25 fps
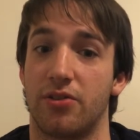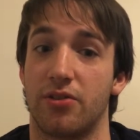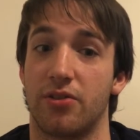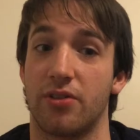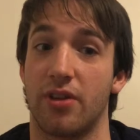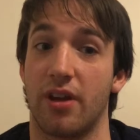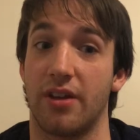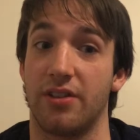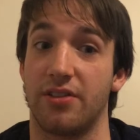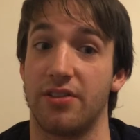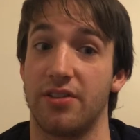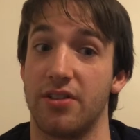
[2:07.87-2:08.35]

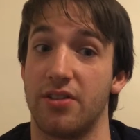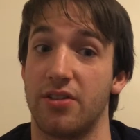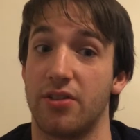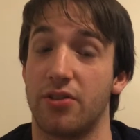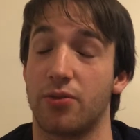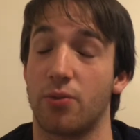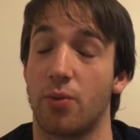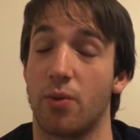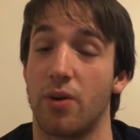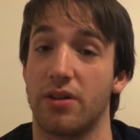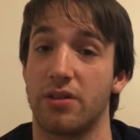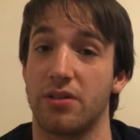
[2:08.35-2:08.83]
I see
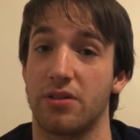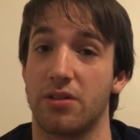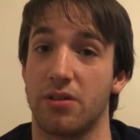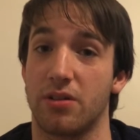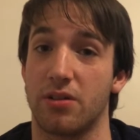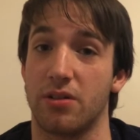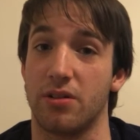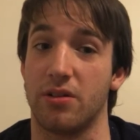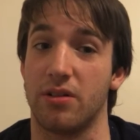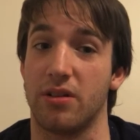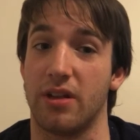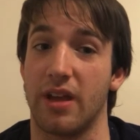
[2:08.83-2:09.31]
this one
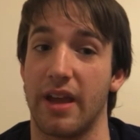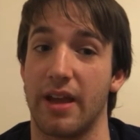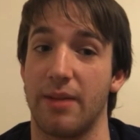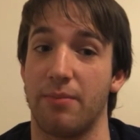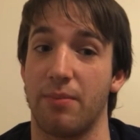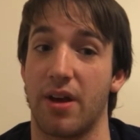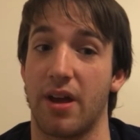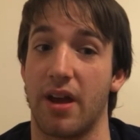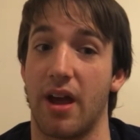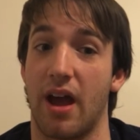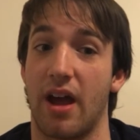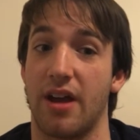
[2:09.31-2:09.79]
girl, and
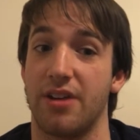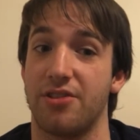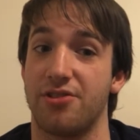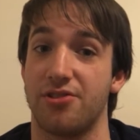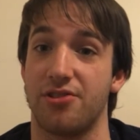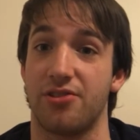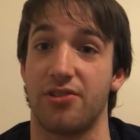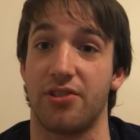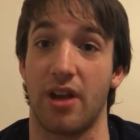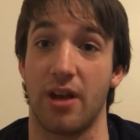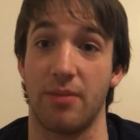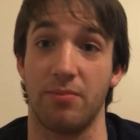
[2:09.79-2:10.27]

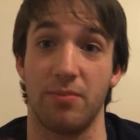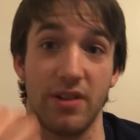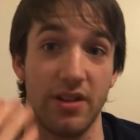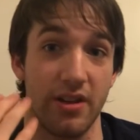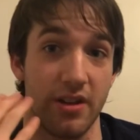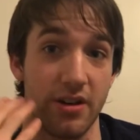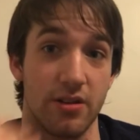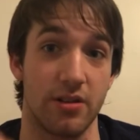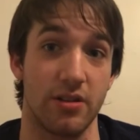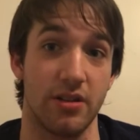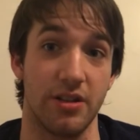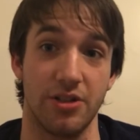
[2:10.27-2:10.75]
I'm
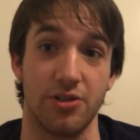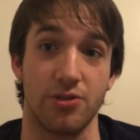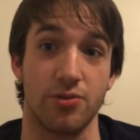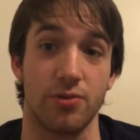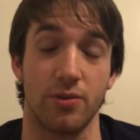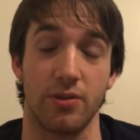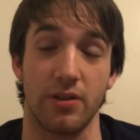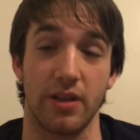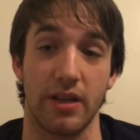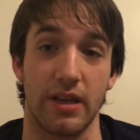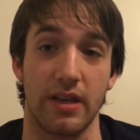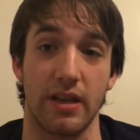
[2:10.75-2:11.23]
literally
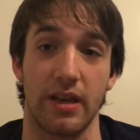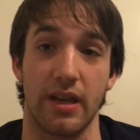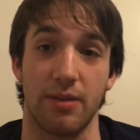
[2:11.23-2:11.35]
drooling,